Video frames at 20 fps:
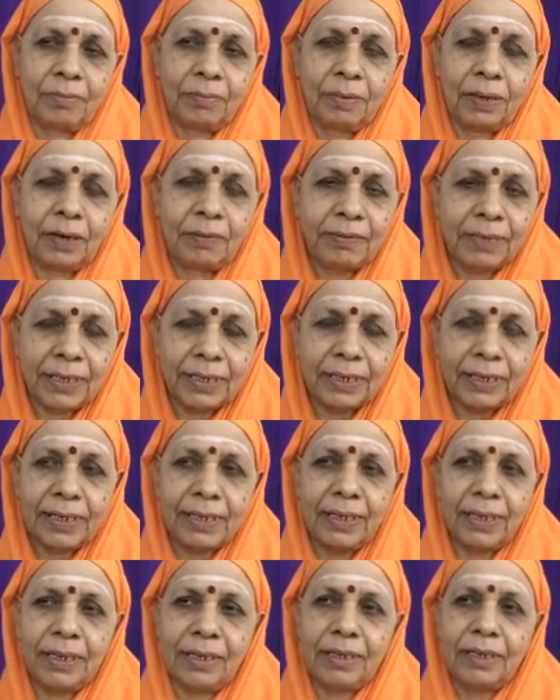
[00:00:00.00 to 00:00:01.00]

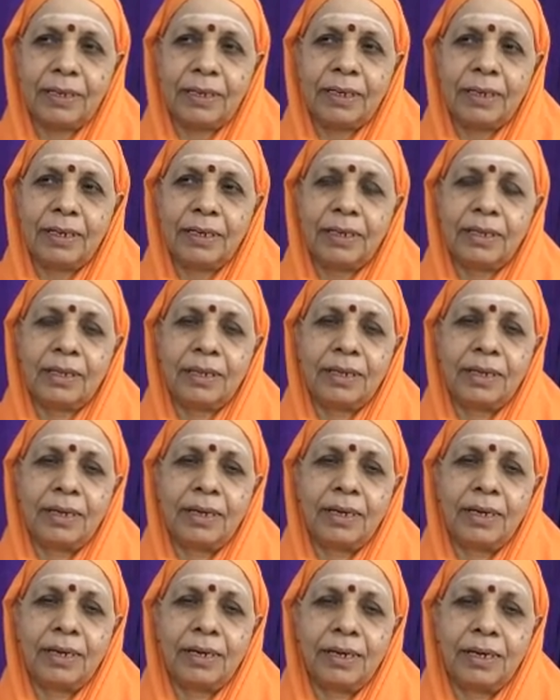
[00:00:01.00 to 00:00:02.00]
Poverty
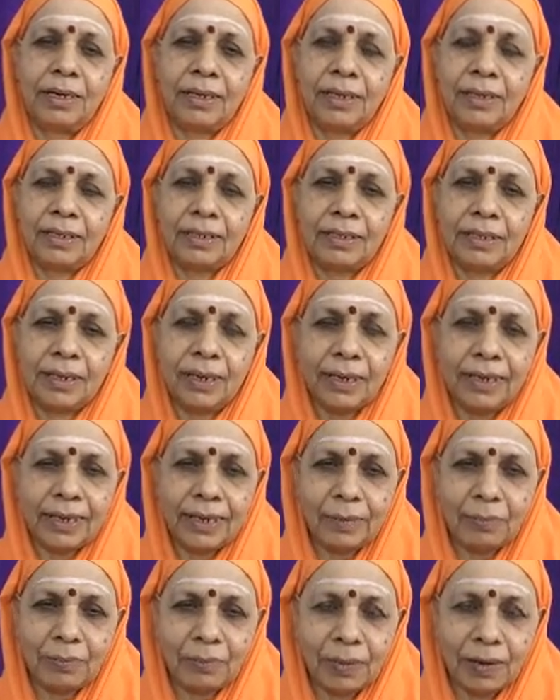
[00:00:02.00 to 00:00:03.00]
is
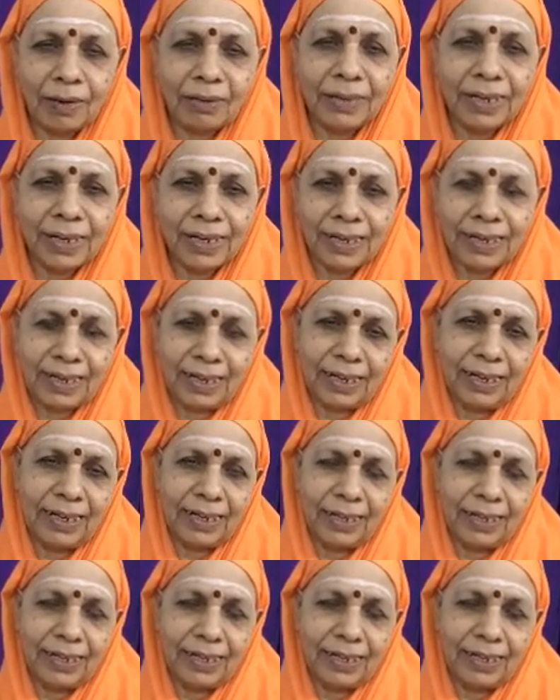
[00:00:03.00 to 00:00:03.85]
not a poverty.